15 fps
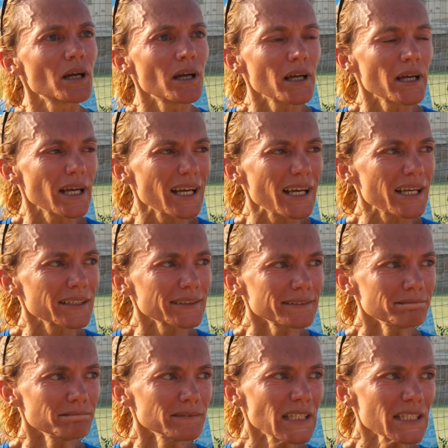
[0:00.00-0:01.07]

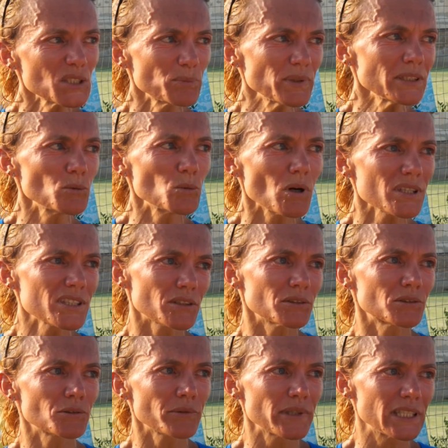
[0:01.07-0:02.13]
The speed
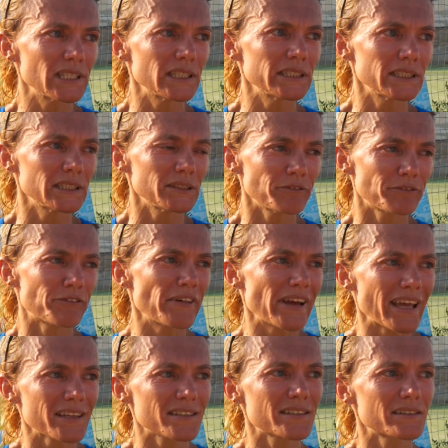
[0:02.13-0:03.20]
wasn't really
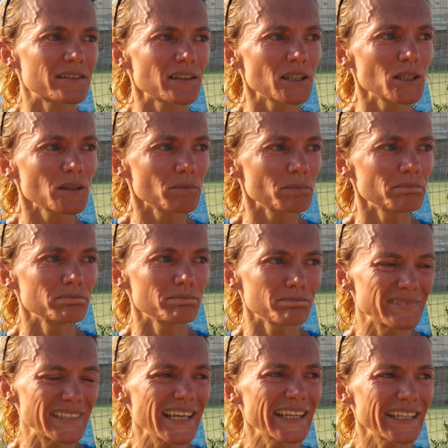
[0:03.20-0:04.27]
fast.
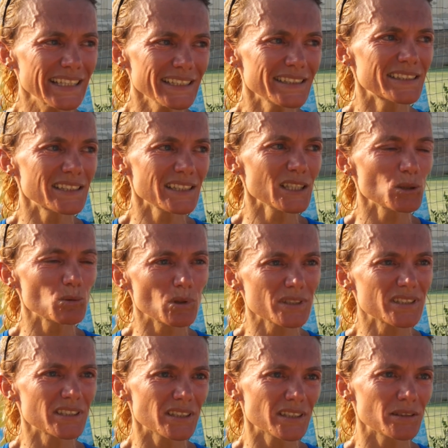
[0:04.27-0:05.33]
The heat
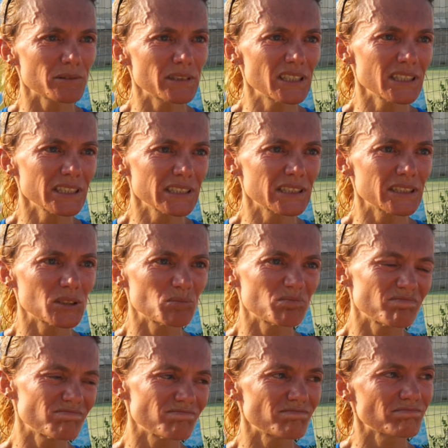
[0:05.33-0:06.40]
was
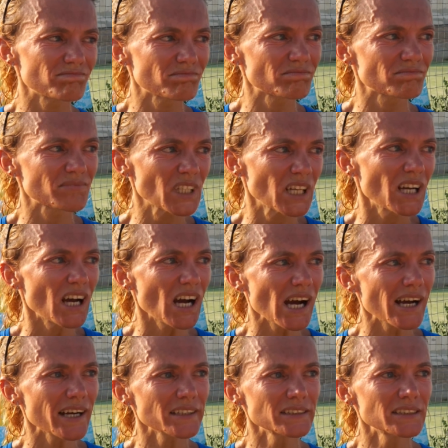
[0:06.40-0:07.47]
really
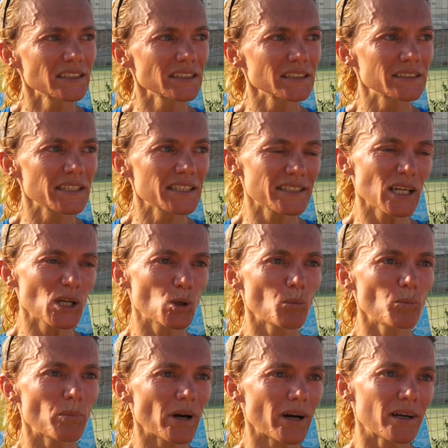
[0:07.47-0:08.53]
hard in the
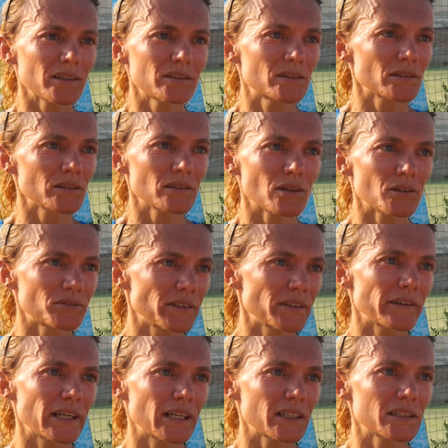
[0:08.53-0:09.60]
second part of the
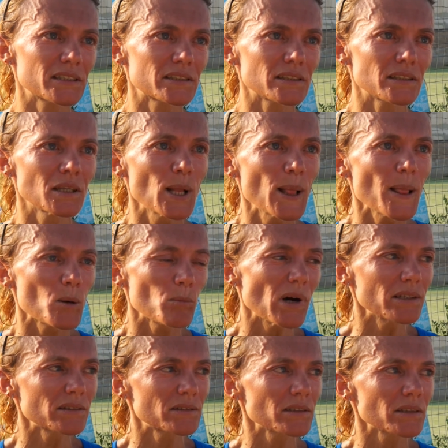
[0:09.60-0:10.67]
race,
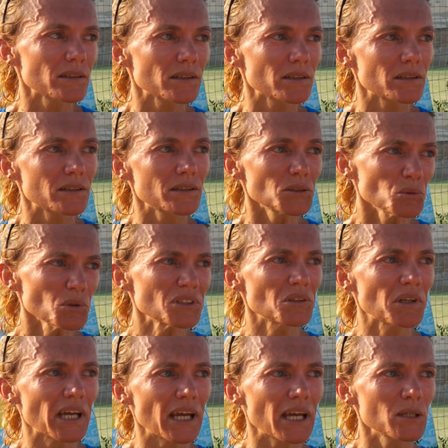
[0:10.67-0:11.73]
but it was
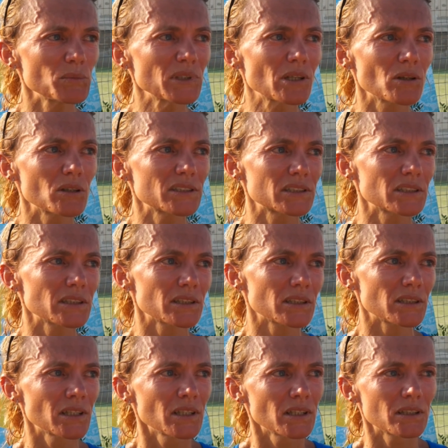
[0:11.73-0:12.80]
okay because
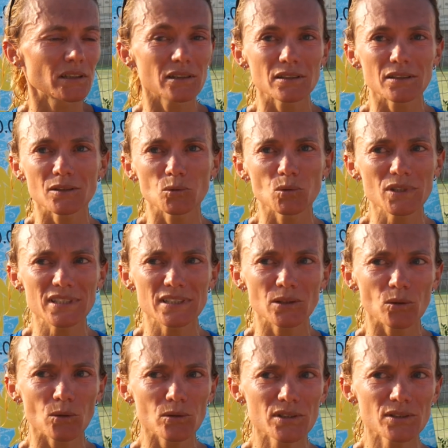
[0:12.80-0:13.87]
it was
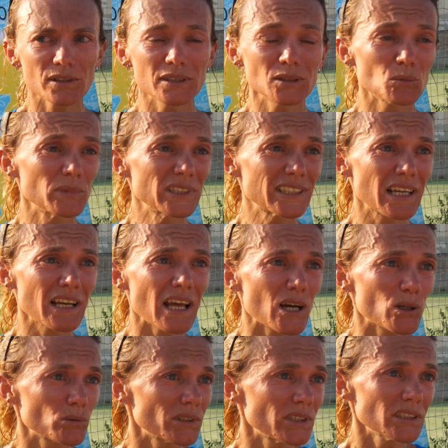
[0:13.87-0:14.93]
also a little bit
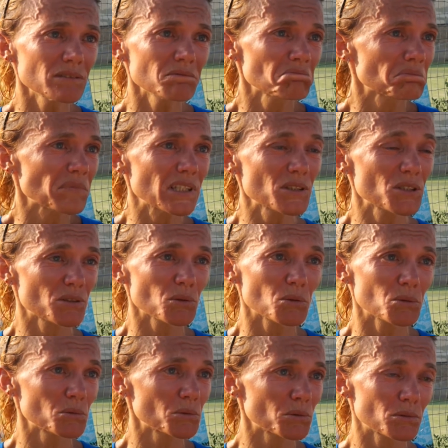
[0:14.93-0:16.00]
cloudy, and
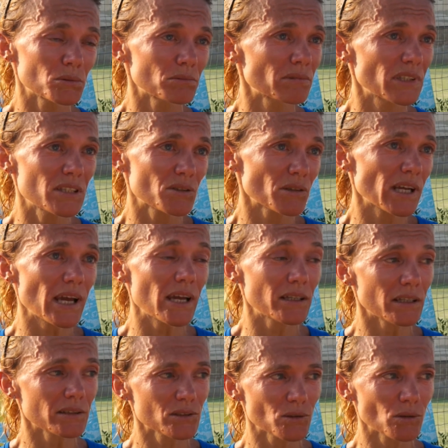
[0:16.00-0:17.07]
so it's okay,
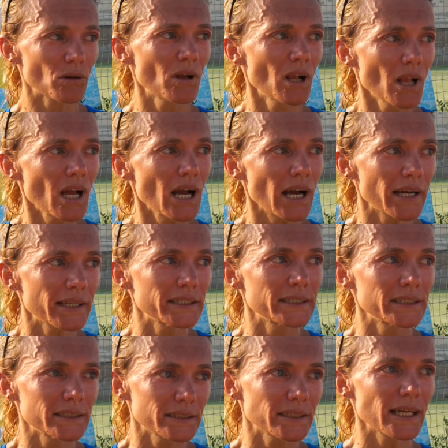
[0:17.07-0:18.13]
and so
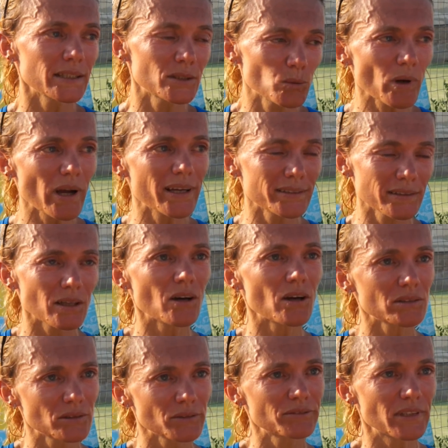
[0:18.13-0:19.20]
I get wet a
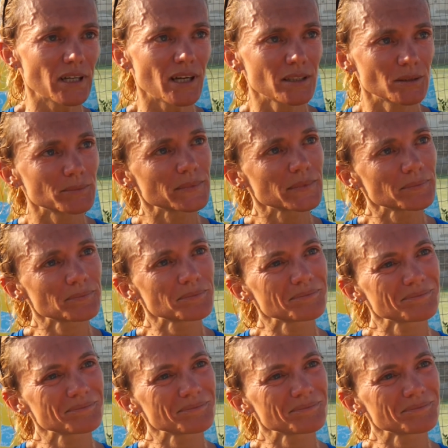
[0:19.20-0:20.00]
lot of time.